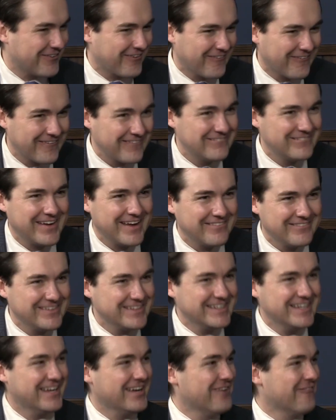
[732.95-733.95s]
or
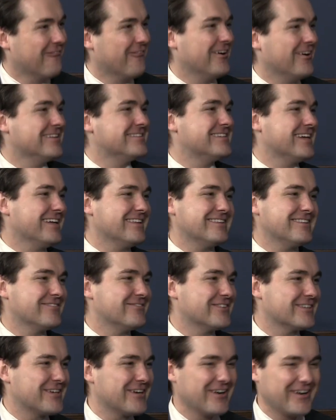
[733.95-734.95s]
maybe one-tenth of
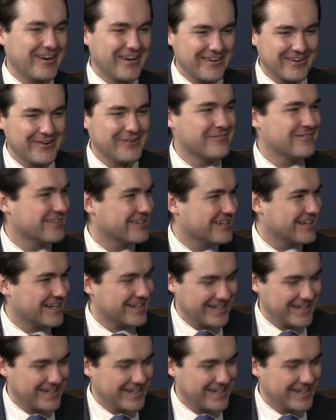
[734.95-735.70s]
a car overnight.